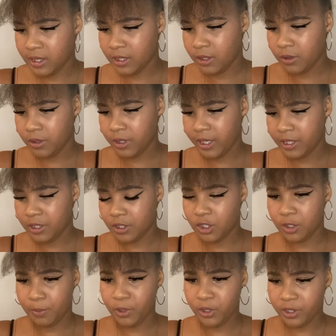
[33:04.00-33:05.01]
it'll like
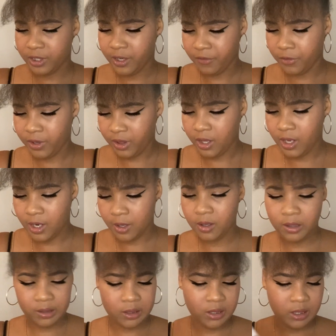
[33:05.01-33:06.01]
disperse everything.
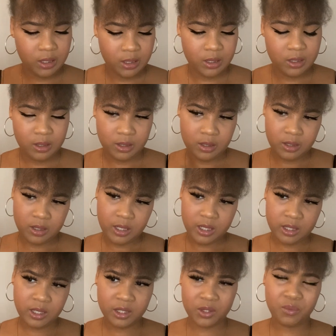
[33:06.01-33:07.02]

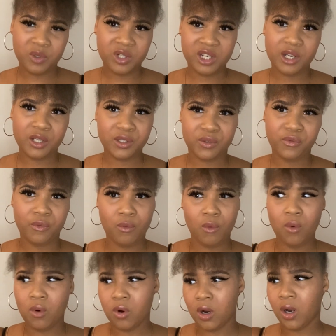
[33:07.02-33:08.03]
This retails
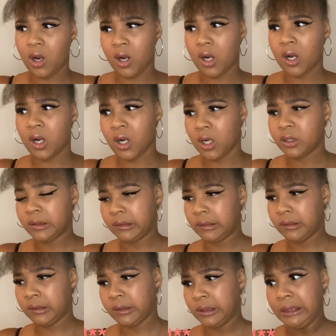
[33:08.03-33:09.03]
for,
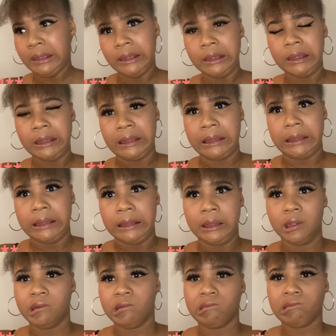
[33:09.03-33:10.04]

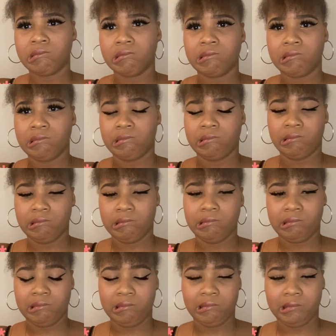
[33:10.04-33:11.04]

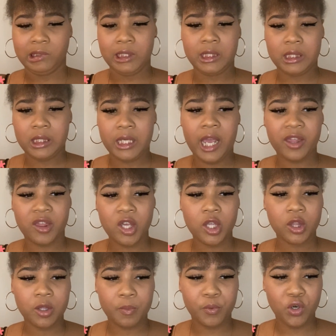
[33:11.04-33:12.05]
let's see, I think
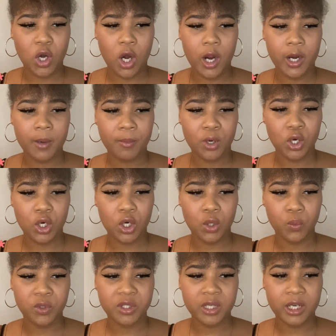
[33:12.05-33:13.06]
the primer
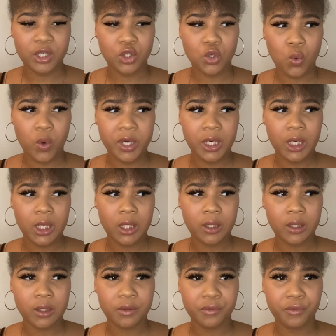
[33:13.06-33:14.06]
was like $24,
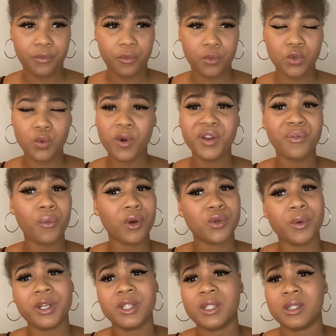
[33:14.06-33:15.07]

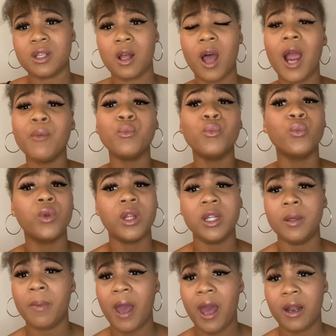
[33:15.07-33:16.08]
$26. I'm really
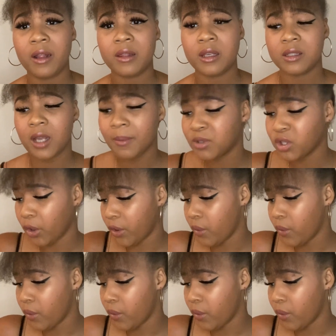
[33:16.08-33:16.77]
bad at this. I'm sorry, you